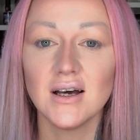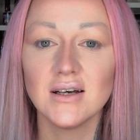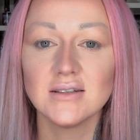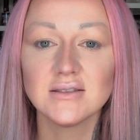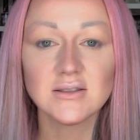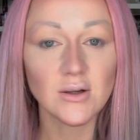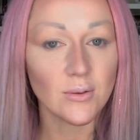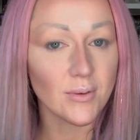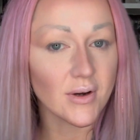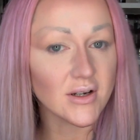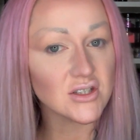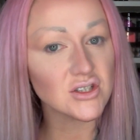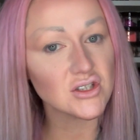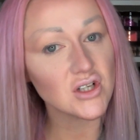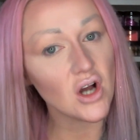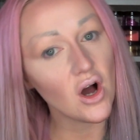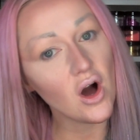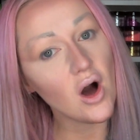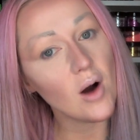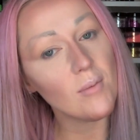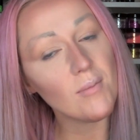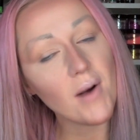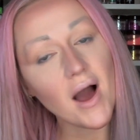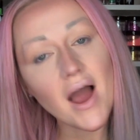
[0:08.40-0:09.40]
So I'm going to
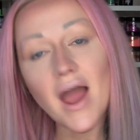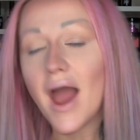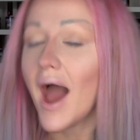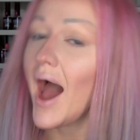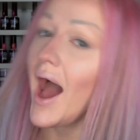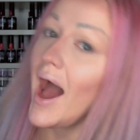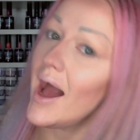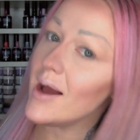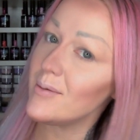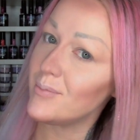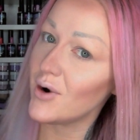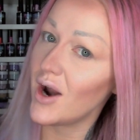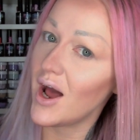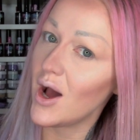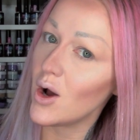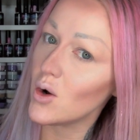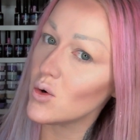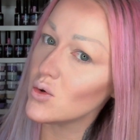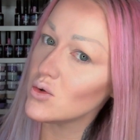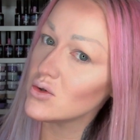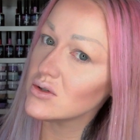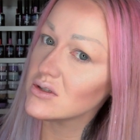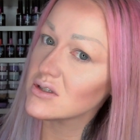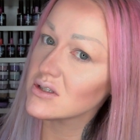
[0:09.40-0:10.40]
start my
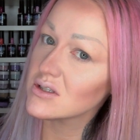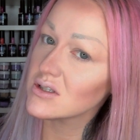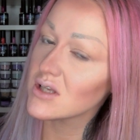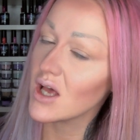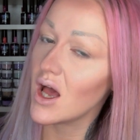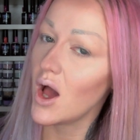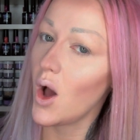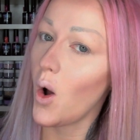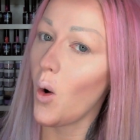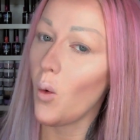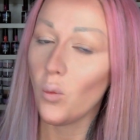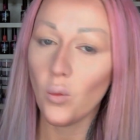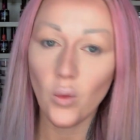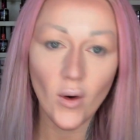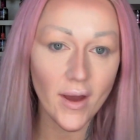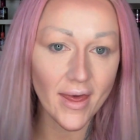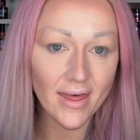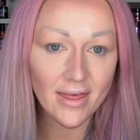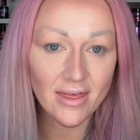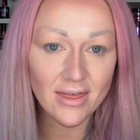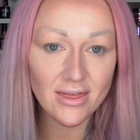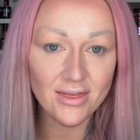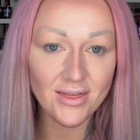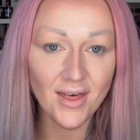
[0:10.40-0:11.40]
eyebrows
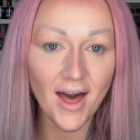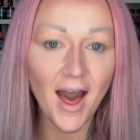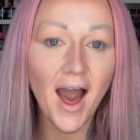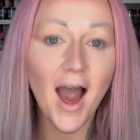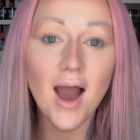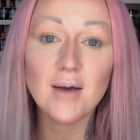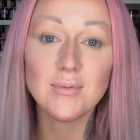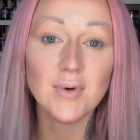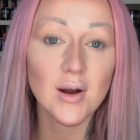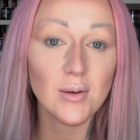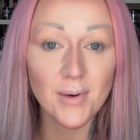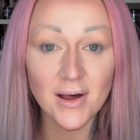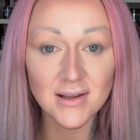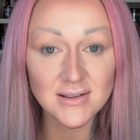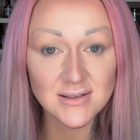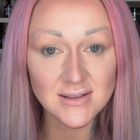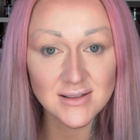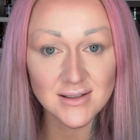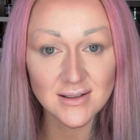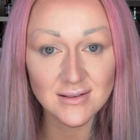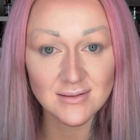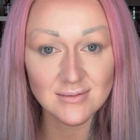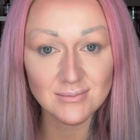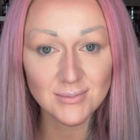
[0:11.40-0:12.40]
with eyebrow
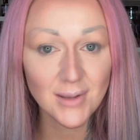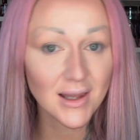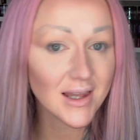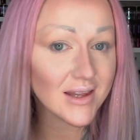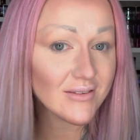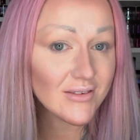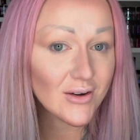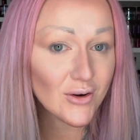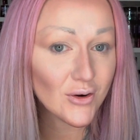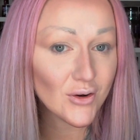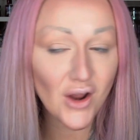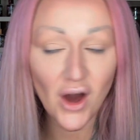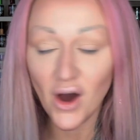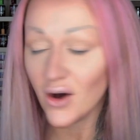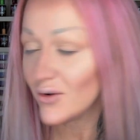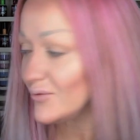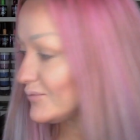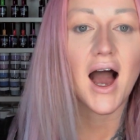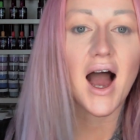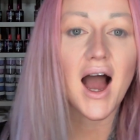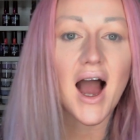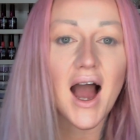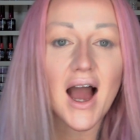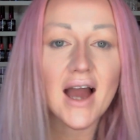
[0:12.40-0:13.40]
pencil, believe it or not.
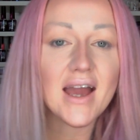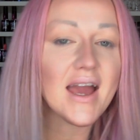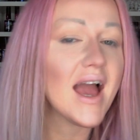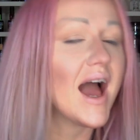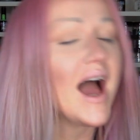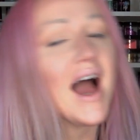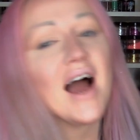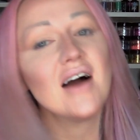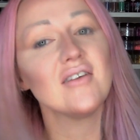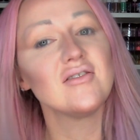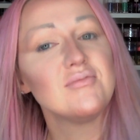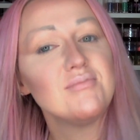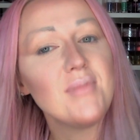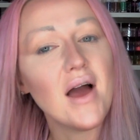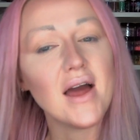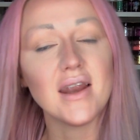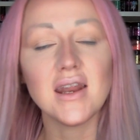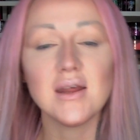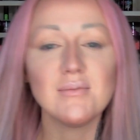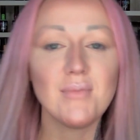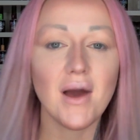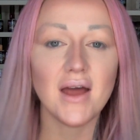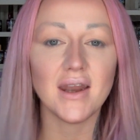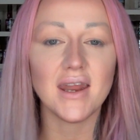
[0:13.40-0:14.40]
I have
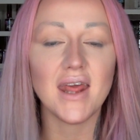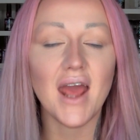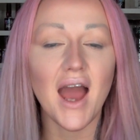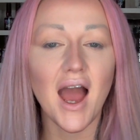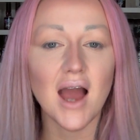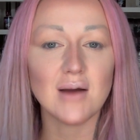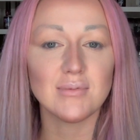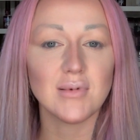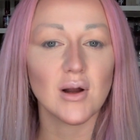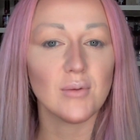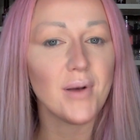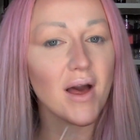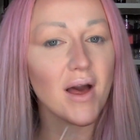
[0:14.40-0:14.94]
many, many eyebrow